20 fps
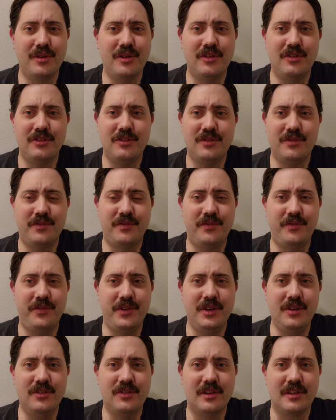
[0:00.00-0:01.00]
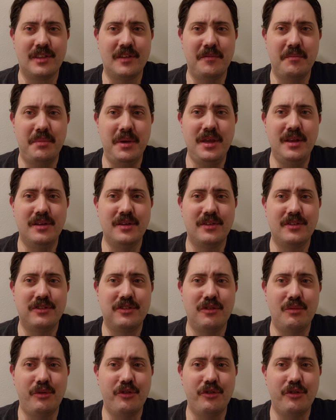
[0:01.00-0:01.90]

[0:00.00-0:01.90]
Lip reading: and it just feels like they've beaten us so